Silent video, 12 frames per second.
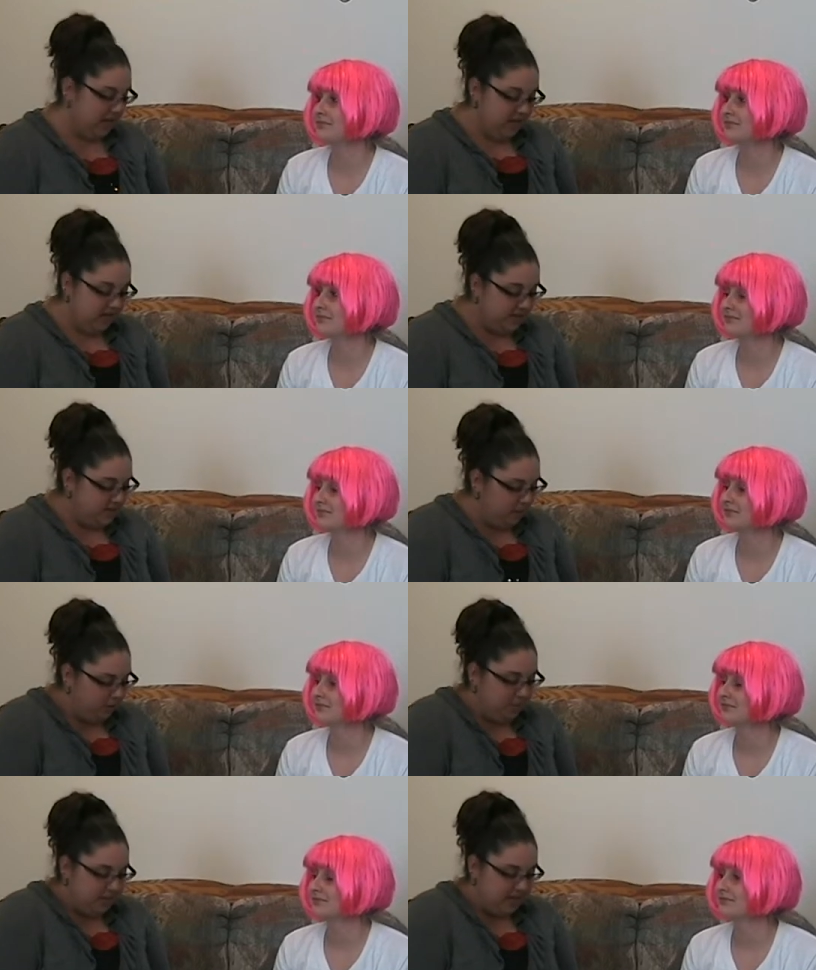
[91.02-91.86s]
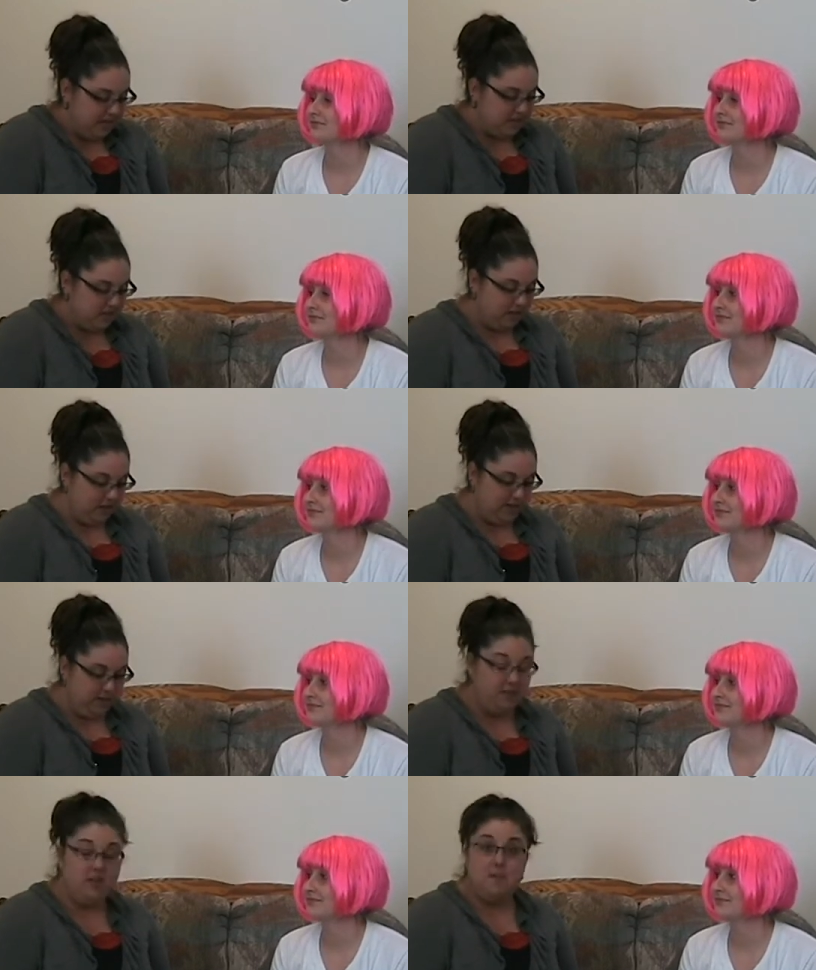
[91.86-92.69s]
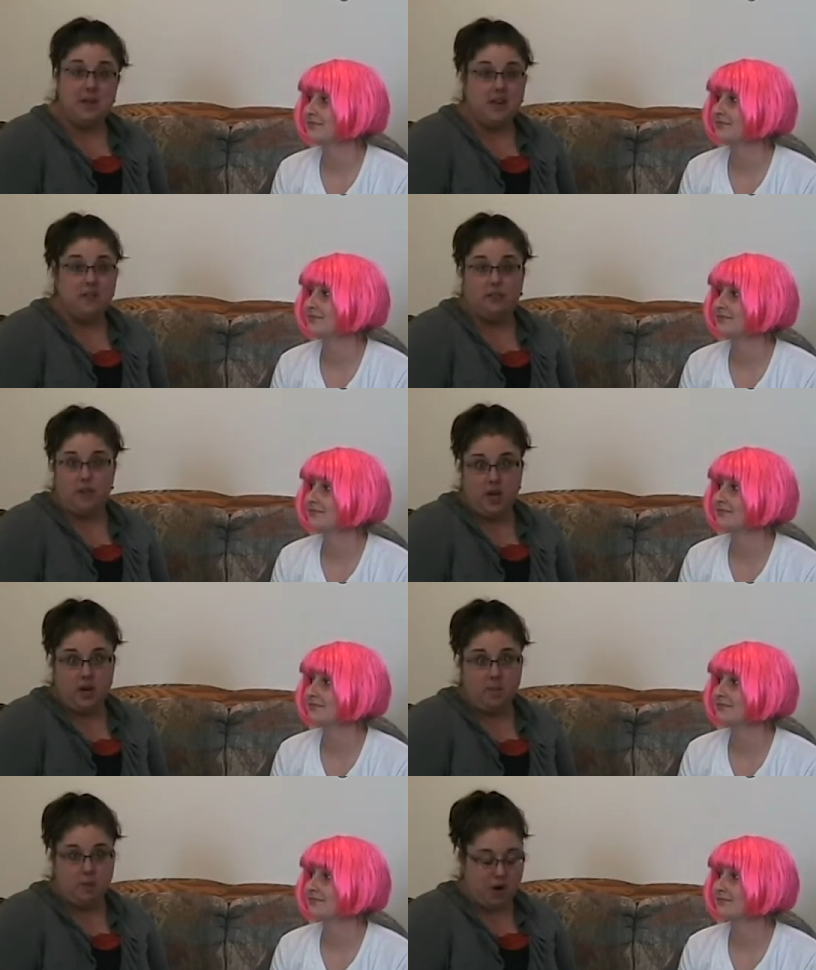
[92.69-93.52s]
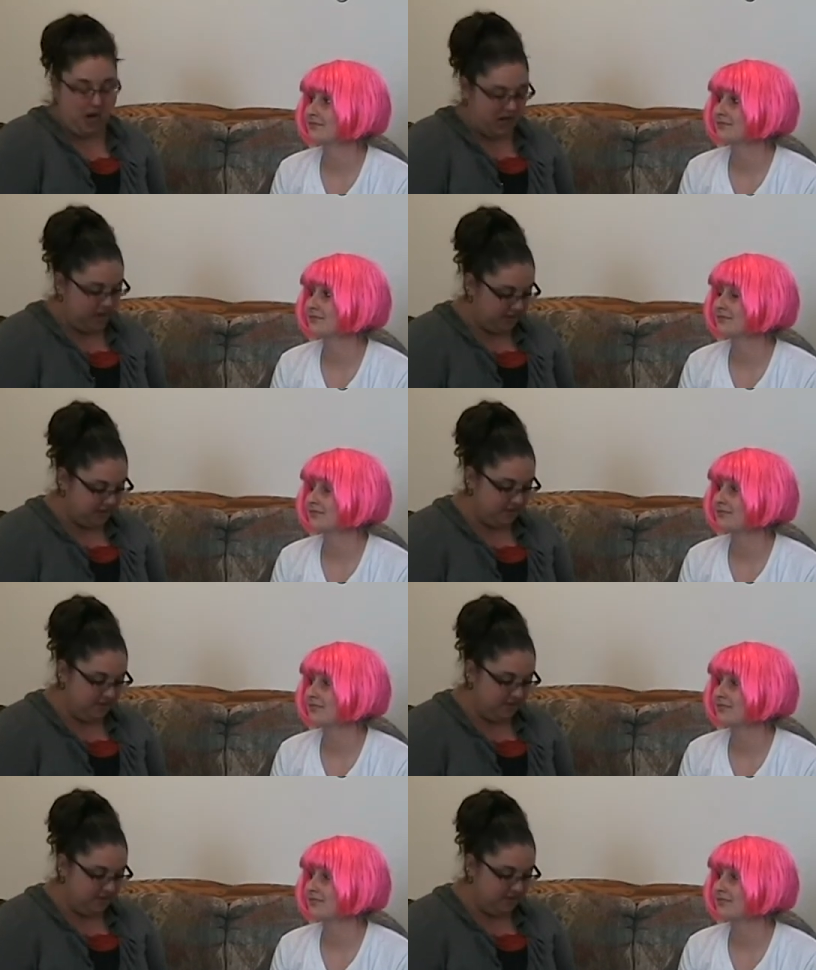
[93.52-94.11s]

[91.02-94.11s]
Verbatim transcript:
Speaker 1: the sale will be based on the level of demand for the hair product.